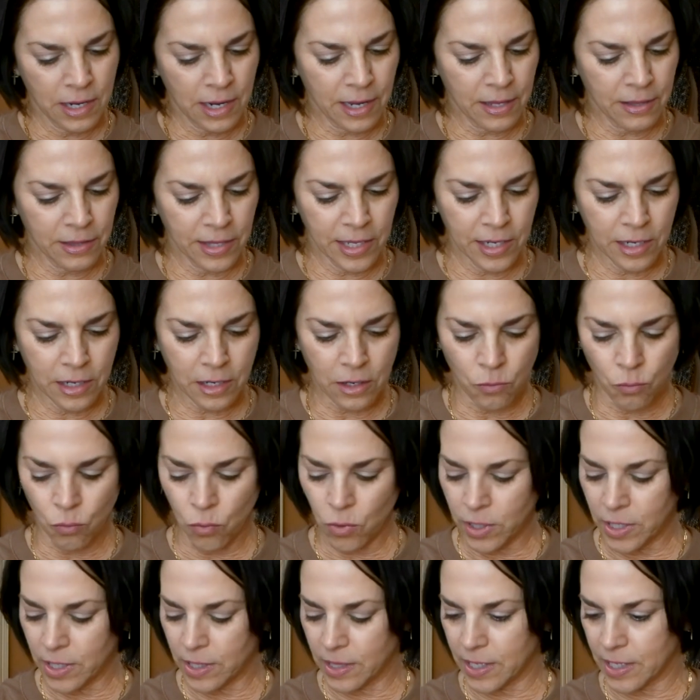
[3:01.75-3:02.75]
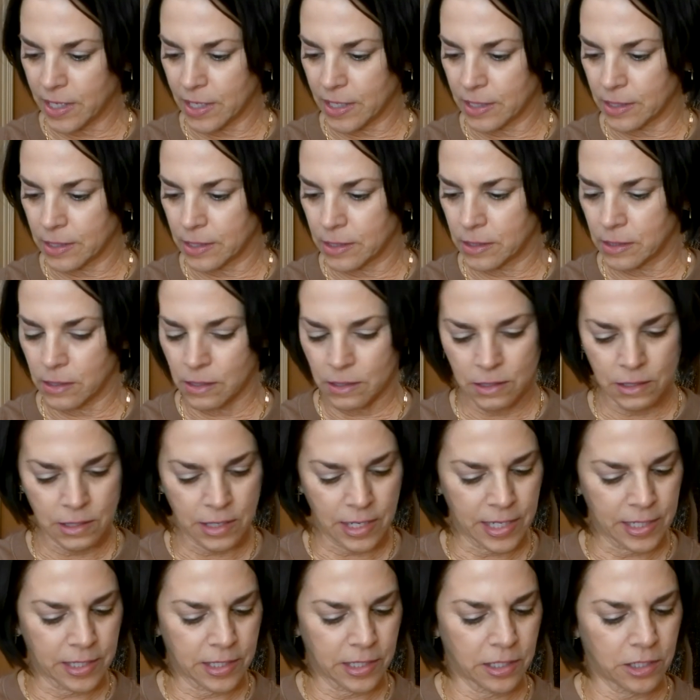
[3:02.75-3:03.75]
I think on one of these,
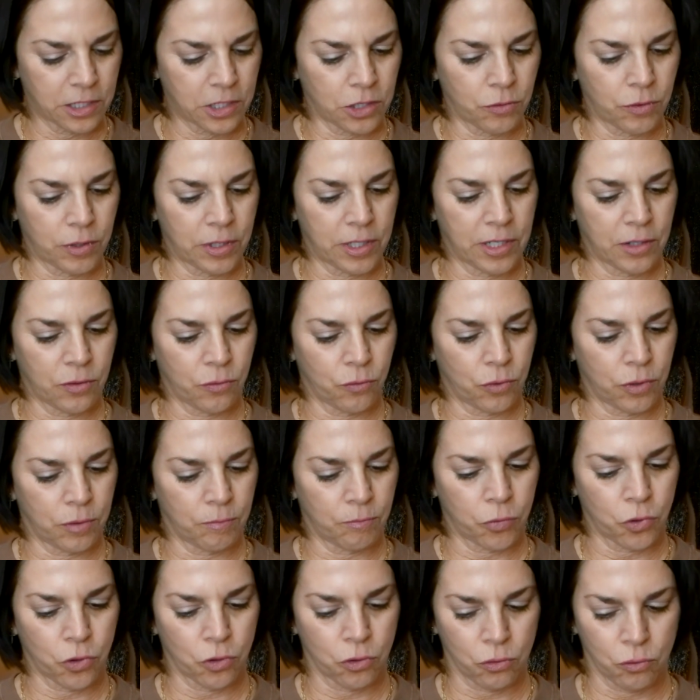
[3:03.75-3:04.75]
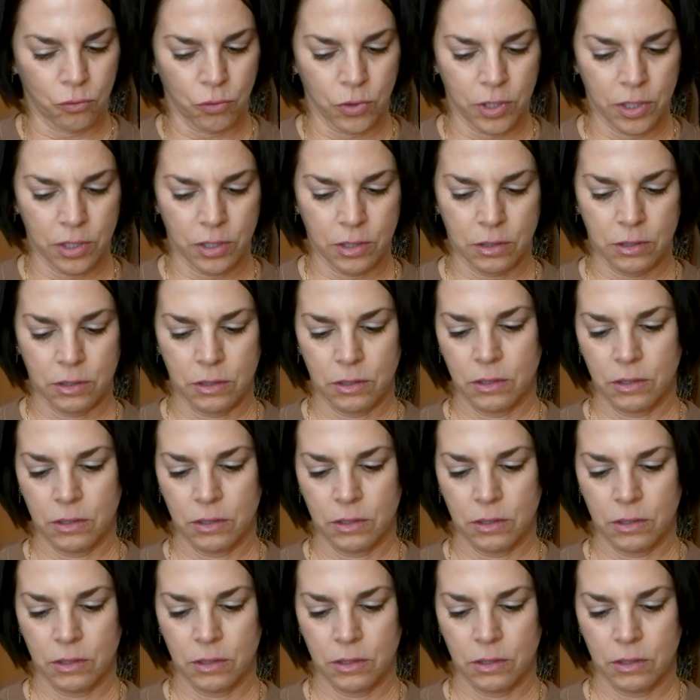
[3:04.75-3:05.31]
I did do a knit one, purl one.